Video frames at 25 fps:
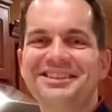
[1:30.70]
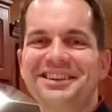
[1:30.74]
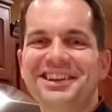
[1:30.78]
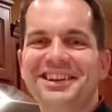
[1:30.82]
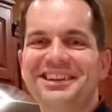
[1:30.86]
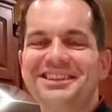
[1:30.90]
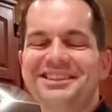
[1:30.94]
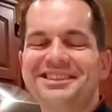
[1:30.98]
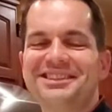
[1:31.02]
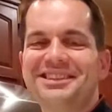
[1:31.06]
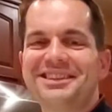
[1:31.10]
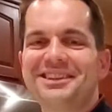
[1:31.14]
you
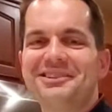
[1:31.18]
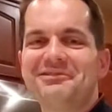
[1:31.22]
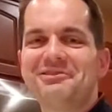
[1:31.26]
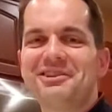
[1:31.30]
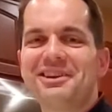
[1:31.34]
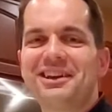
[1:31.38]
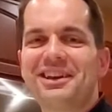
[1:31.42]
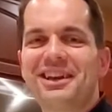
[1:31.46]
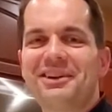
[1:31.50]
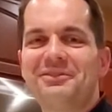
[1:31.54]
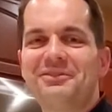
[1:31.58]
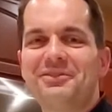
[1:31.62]
can see,
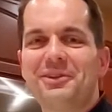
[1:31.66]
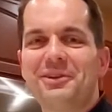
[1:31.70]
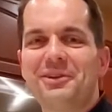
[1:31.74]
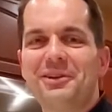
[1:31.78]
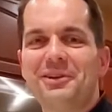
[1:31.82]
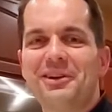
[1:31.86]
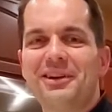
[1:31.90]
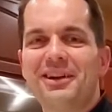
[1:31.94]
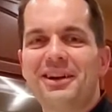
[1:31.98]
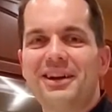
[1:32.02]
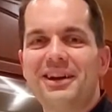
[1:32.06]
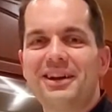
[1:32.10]
we have
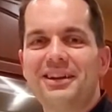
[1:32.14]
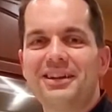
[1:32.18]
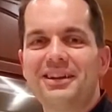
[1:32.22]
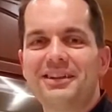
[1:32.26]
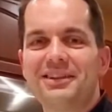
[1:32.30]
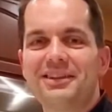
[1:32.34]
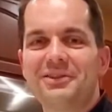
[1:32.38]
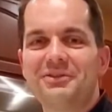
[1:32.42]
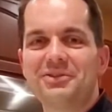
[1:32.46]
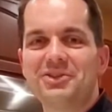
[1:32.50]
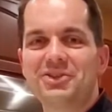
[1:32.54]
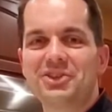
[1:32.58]
our
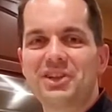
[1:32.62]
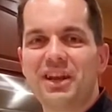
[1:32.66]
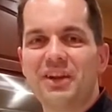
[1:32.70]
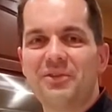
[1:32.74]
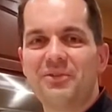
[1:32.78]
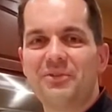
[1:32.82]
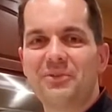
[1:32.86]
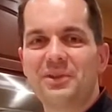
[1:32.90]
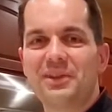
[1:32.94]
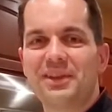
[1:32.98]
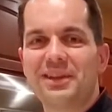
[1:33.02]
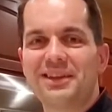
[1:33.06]
little
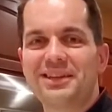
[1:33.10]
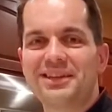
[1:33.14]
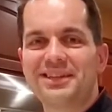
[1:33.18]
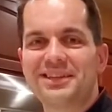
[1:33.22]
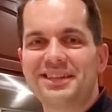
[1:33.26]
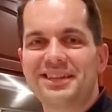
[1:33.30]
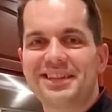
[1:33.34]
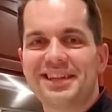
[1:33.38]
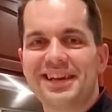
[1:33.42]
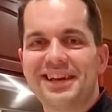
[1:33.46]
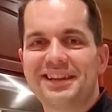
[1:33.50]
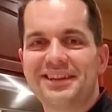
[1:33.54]
chef with us
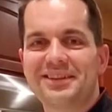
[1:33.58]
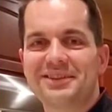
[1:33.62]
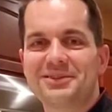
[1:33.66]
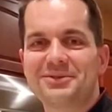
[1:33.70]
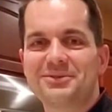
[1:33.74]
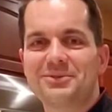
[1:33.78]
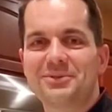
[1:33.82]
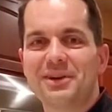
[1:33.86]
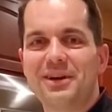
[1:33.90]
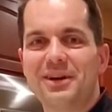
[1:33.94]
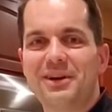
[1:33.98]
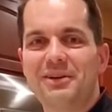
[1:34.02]
tonight as
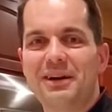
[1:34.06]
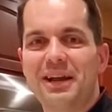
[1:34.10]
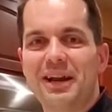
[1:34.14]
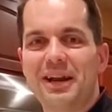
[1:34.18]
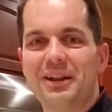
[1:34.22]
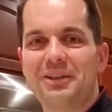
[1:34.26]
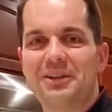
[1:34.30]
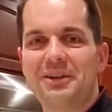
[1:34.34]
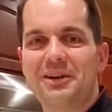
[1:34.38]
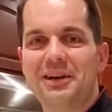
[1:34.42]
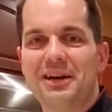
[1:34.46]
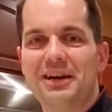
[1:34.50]
well. I
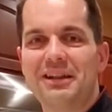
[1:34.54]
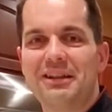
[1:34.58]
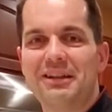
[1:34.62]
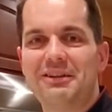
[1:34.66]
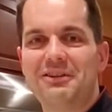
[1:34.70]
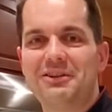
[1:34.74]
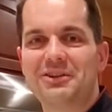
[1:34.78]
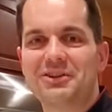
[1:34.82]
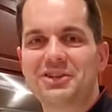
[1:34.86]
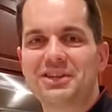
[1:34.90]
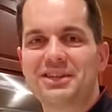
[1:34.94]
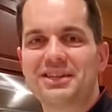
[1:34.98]
don't know how
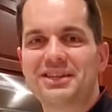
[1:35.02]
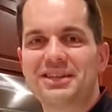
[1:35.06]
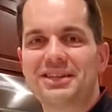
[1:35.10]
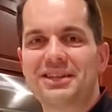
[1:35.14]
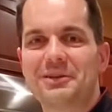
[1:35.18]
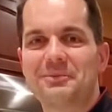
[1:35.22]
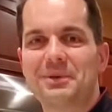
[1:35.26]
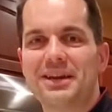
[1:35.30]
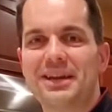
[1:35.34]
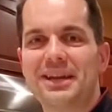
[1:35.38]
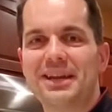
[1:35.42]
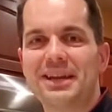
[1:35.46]
long she's
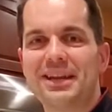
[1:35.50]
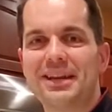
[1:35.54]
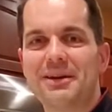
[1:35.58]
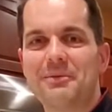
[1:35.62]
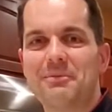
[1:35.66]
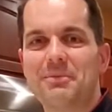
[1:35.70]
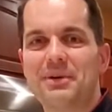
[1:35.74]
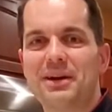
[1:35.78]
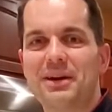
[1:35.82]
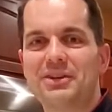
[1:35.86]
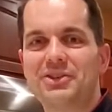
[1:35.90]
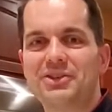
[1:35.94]
gonna make
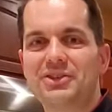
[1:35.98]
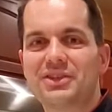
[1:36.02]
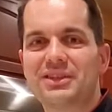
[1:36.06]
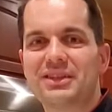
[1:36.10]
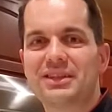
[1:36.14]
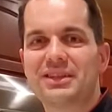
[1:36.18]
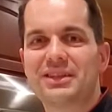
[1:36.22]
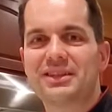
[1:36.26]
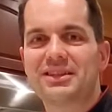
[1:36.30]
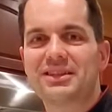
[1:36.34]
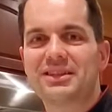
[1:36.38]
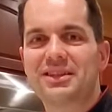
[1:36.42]
it, but she's
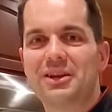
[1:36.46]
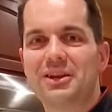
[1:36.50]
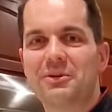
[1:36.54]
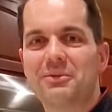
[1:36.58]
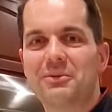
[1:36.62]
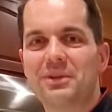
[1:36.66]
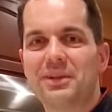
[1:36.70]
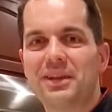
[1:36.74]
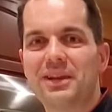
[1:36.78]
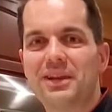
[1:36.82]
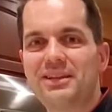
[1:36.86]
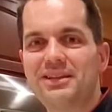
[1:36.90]
gonna
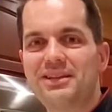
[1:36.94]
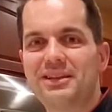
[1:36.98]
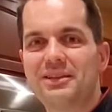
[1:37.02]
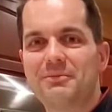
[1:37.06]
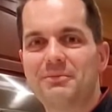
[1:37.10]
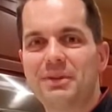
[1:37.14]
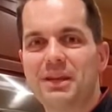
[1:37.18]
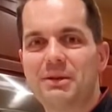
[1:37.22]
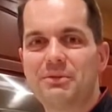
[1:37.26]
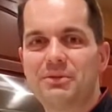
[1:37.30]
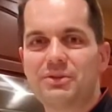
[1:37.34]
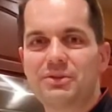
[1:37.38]
start with us
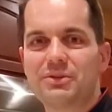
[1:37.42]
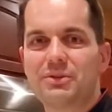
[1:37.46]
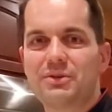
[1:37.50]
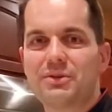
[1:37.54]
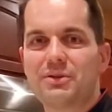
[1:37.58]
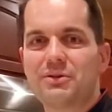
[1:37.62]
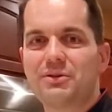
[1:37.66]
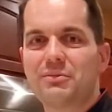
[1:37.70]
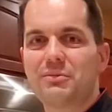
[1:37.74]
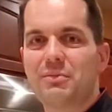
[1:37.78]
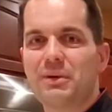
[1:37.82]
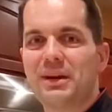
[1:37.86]
and maybe she'll
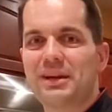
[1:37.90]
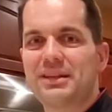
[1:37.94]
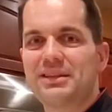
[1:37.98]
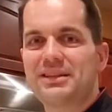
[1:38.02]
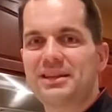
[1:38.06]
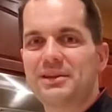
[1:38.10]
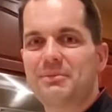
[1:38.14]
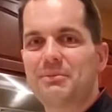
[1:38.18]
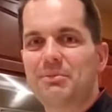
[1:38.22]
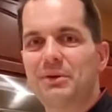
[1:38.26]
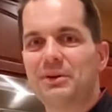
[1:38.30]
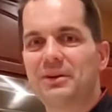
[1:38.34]
go to bed at
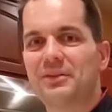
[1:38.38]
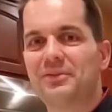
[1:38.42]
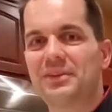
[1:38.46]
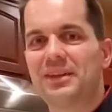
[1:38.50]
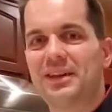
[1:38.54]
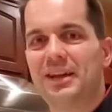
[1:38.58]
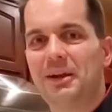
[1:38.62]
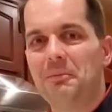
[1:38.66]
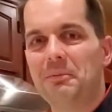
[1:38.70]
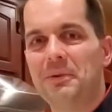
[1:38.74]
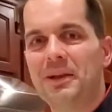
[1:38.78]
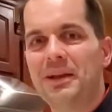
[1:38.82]
some point of
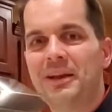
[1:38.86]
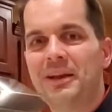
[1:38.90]
time.